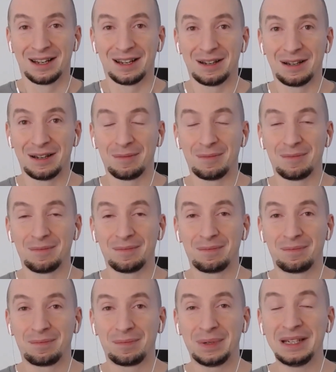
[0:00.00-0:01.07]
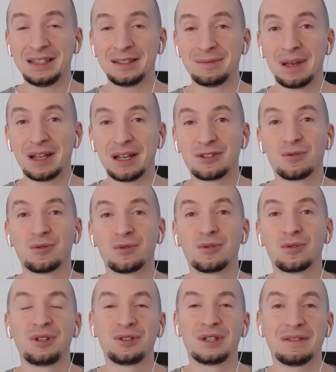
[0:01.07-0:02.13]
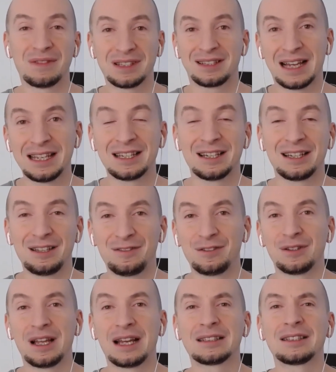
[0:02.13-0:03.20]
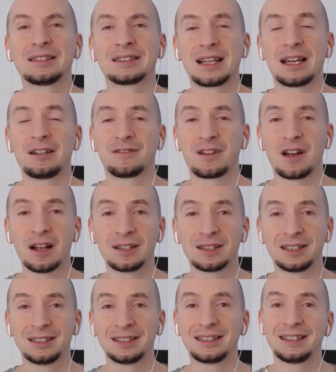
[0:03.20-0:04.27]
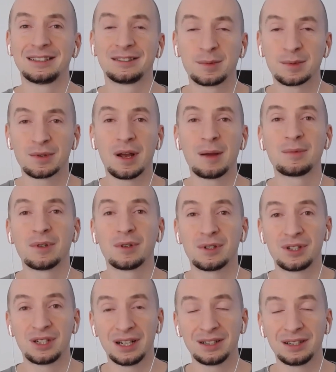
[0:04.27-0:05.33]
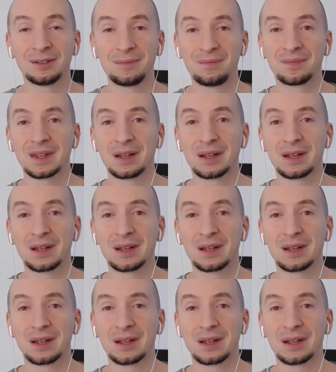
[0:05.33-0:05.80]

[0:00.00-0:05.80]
Um, please make sure you give us a like if you like this kind of content and subscribe to our channel.